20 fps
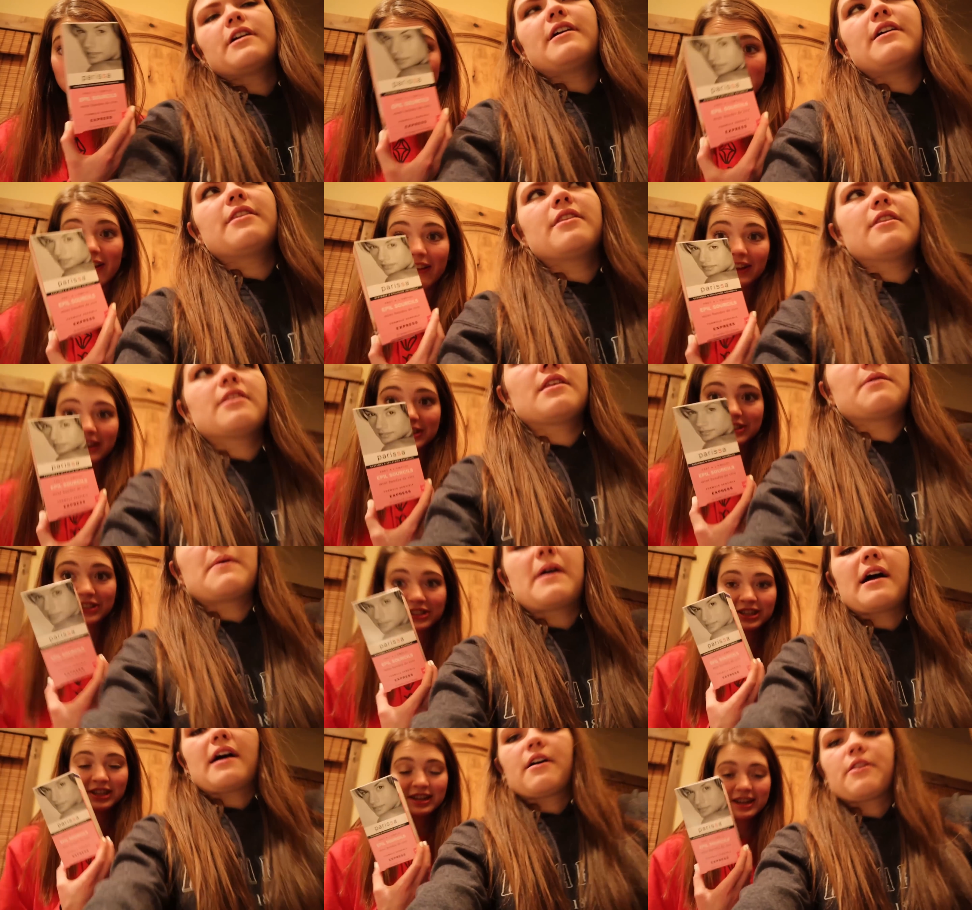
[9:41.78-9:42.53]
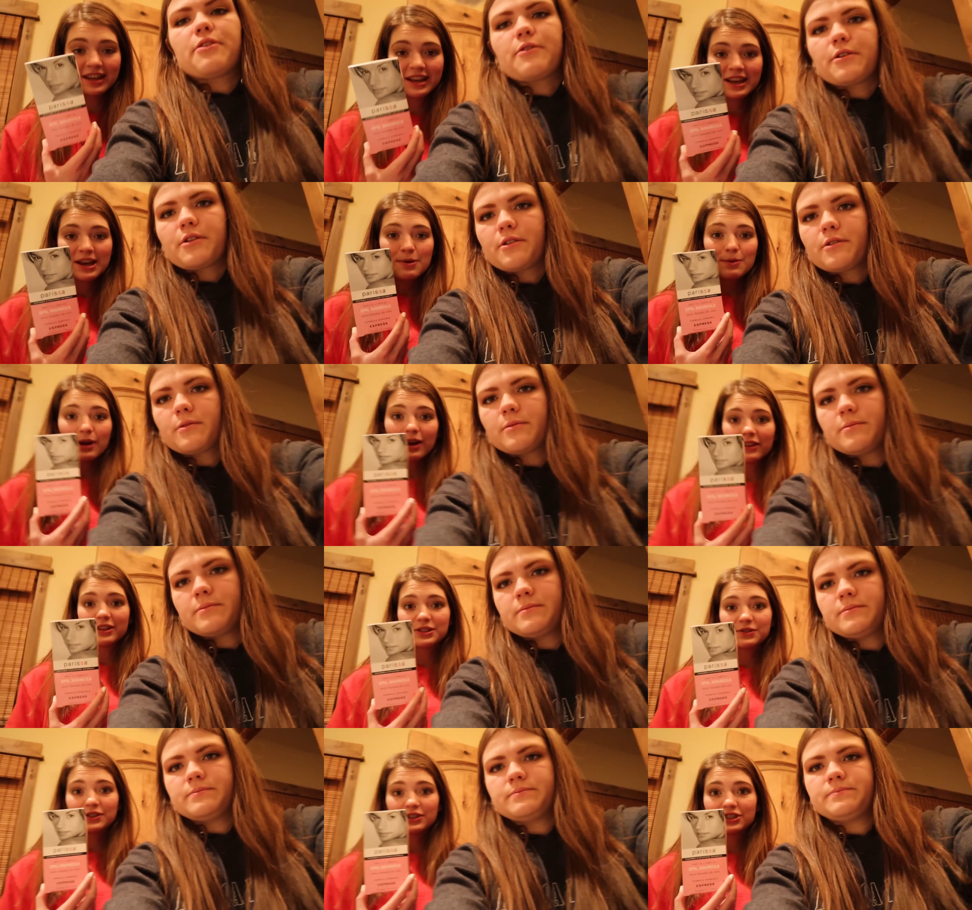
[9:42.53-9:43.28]
Speaker 1: we're challenge. in the bathroom. We got
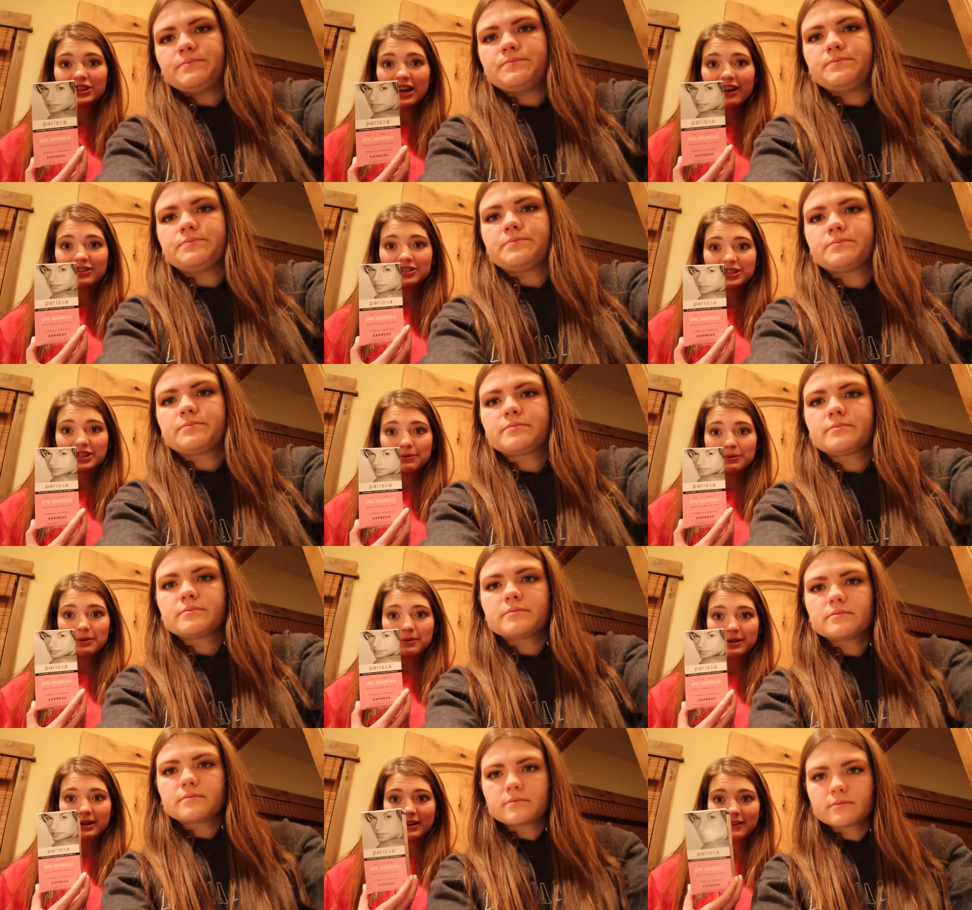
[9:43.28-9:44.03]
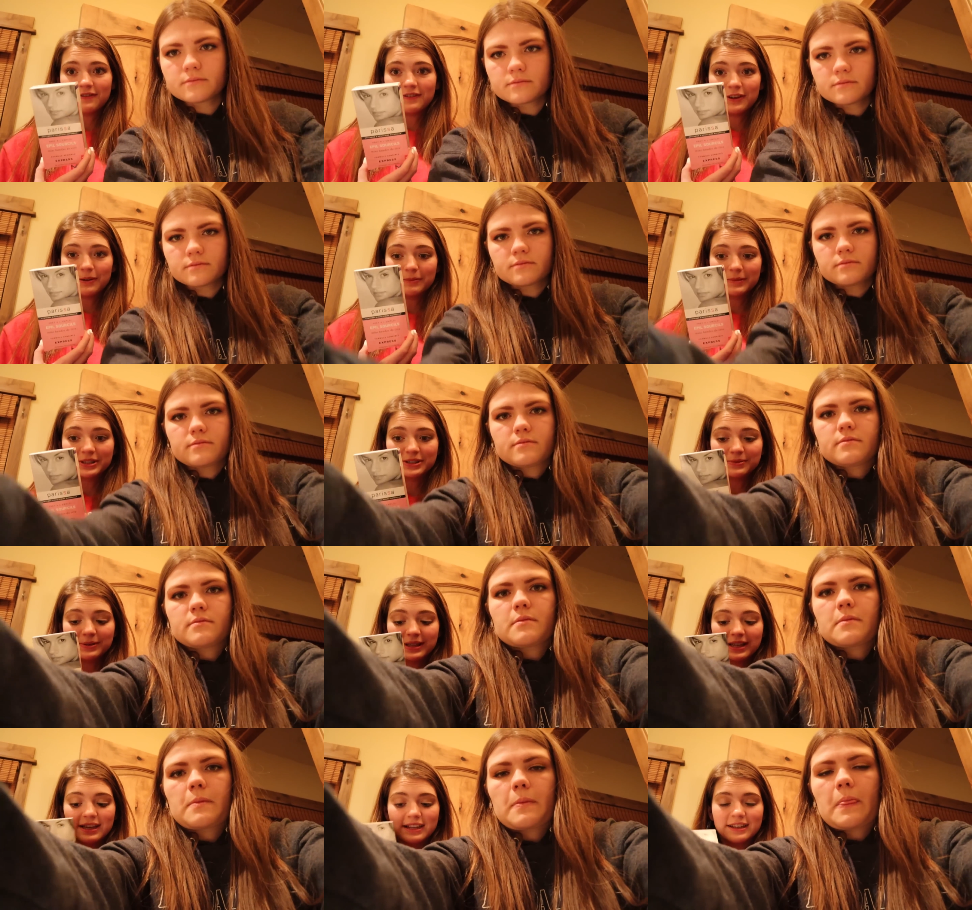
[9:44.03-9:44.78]
this for a challenge that we were gonna film this
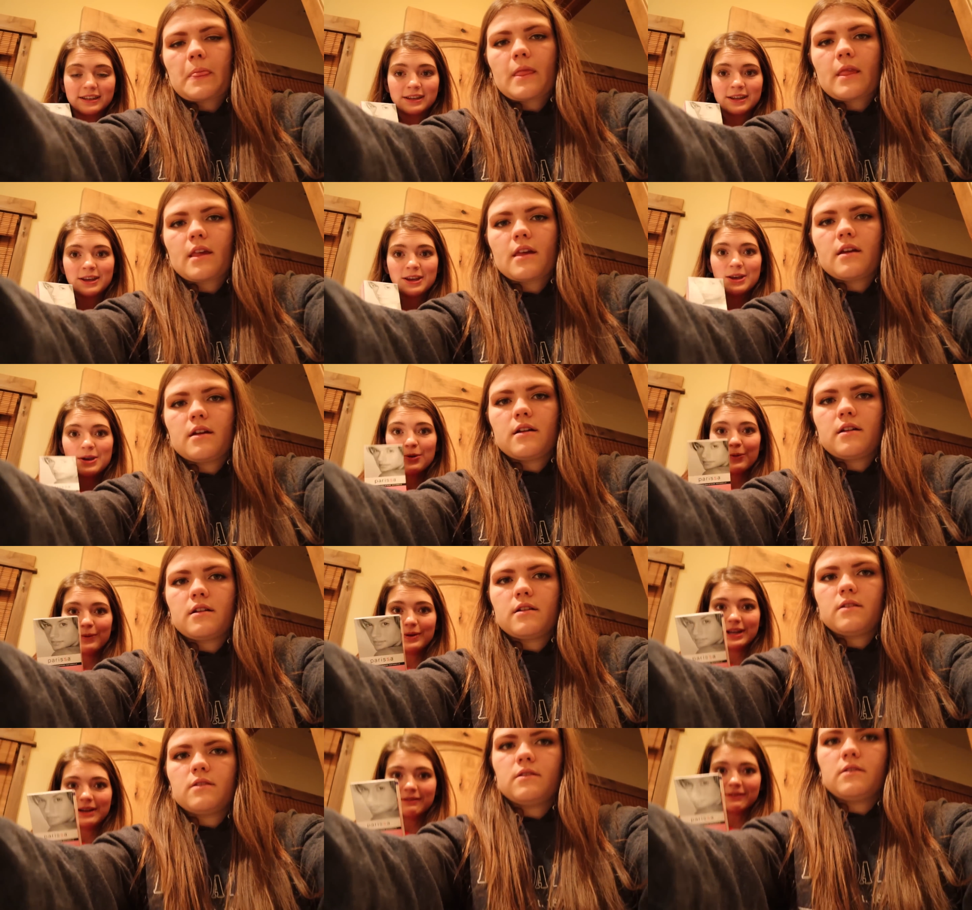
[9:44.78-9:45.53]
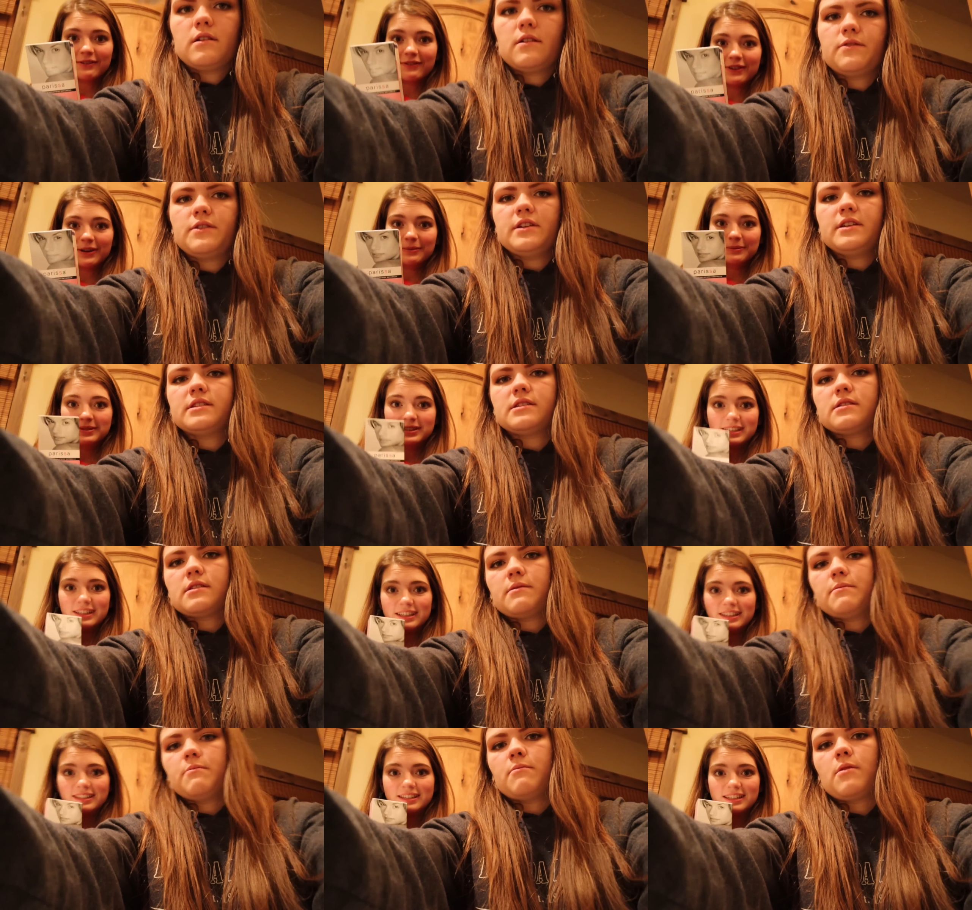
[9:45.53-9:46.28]
weekend. We never Love filmed these
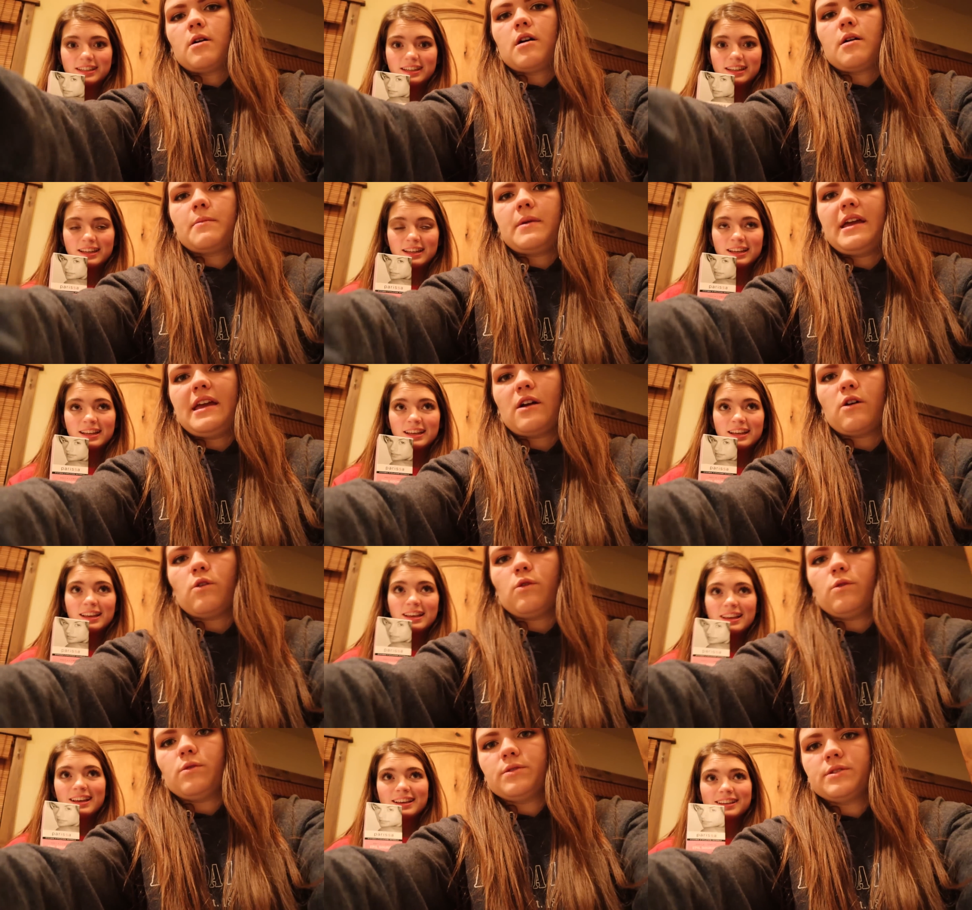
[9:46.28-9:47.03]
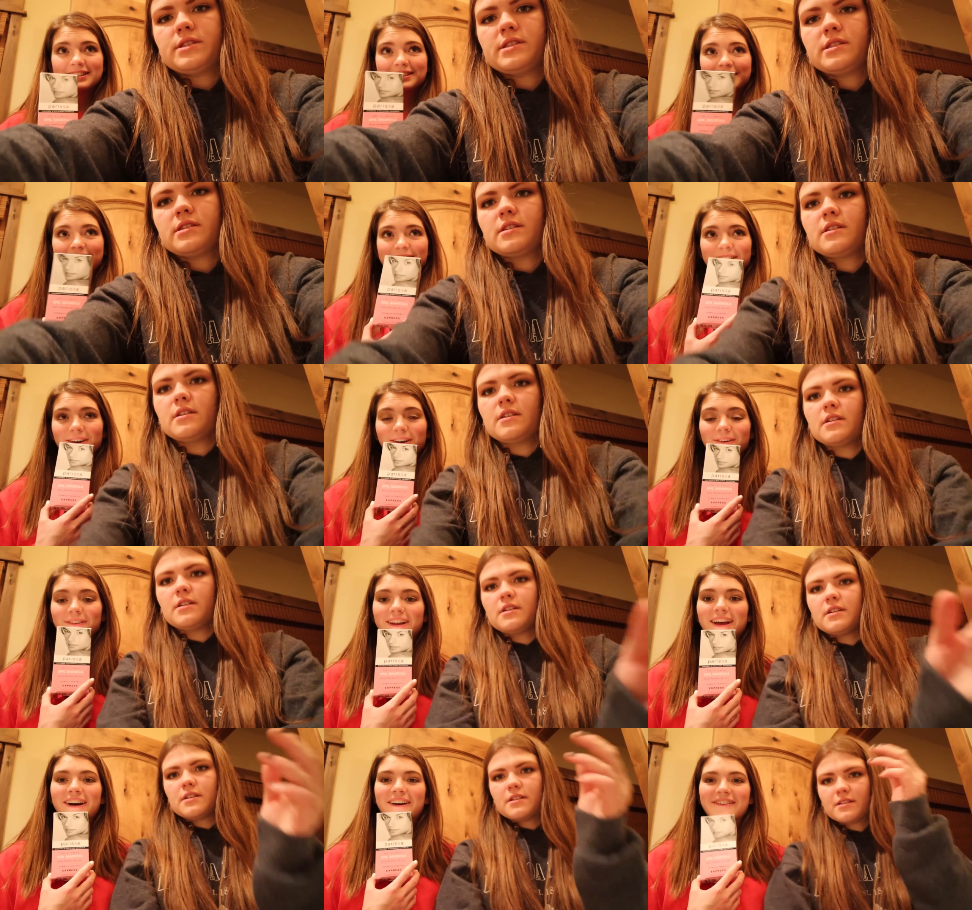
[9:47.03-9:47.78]
it. mom angles. So
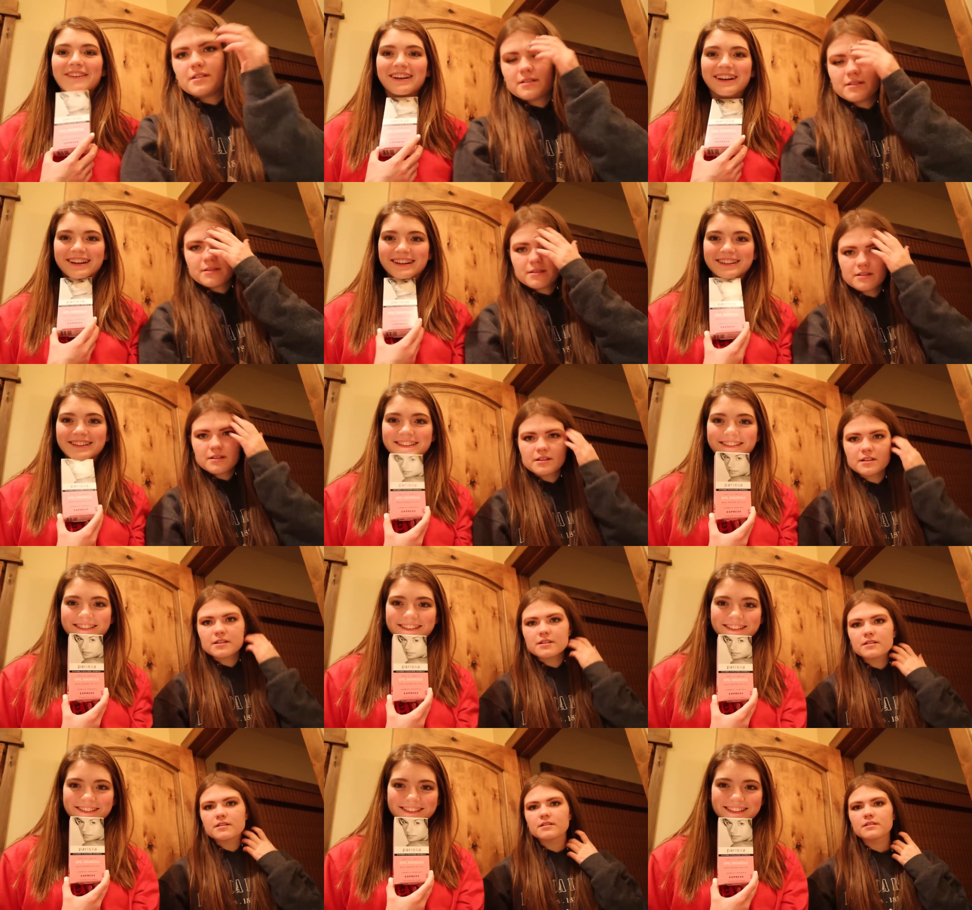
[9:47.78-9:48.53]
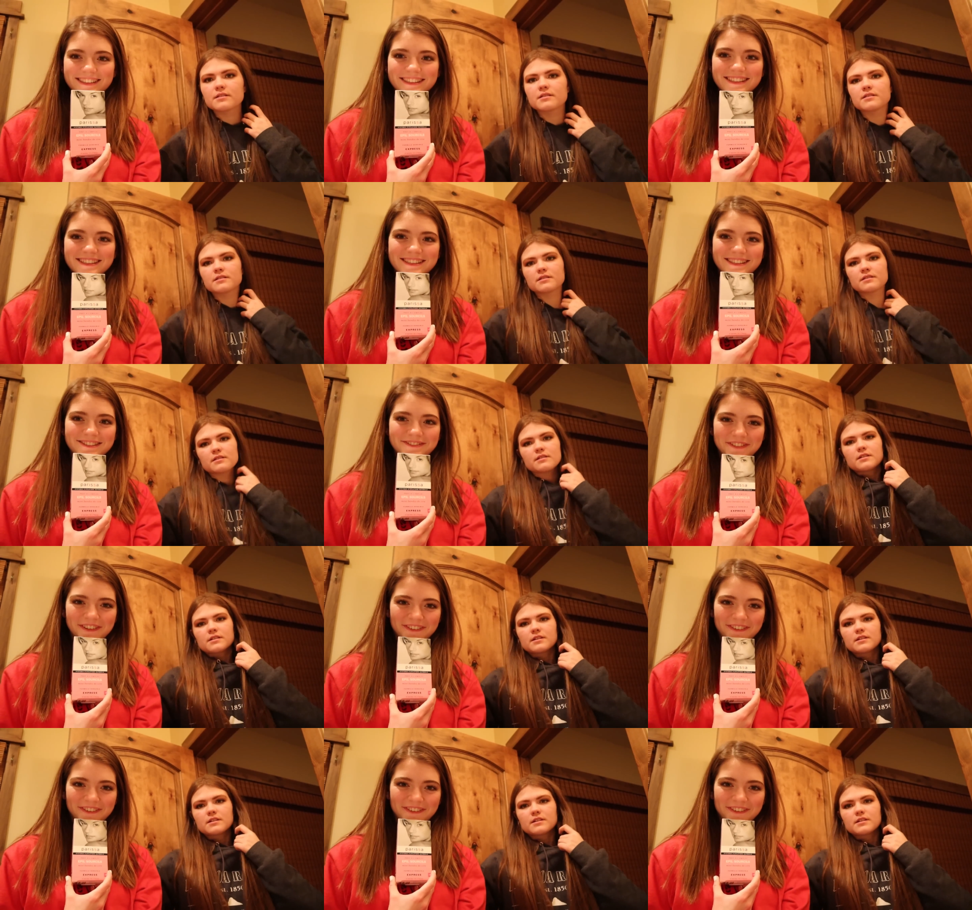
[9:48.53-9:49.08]
now we're gonna just use these